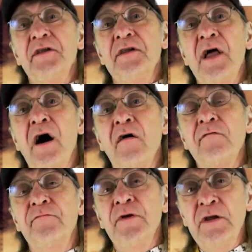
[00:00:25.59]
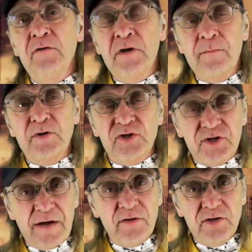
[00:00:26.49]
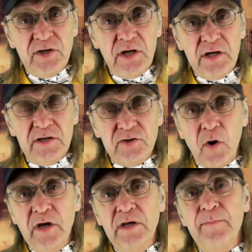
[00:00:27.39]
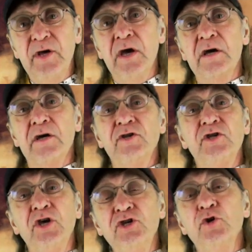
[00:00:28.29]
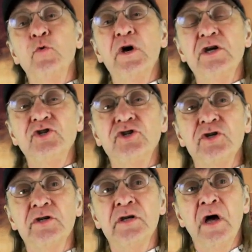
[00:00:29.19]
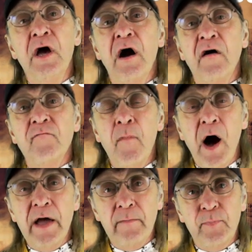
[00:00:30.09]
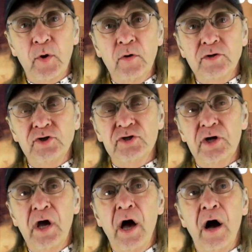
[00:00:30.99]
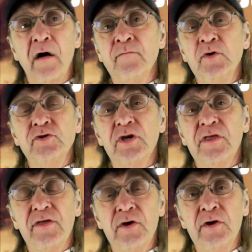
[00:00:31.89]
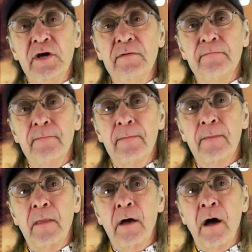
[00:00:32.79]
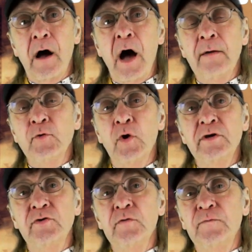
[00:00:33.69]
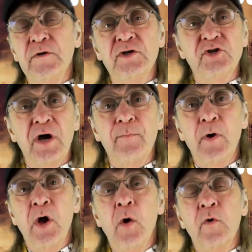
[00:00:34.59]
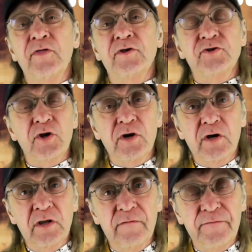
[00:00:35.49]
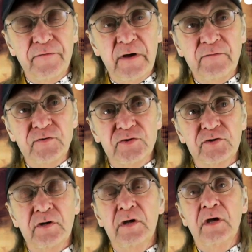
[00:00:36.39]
Now, video number 17 is going to be a continuation of my approach of music theory. I'm going to finish up with the circle of fifths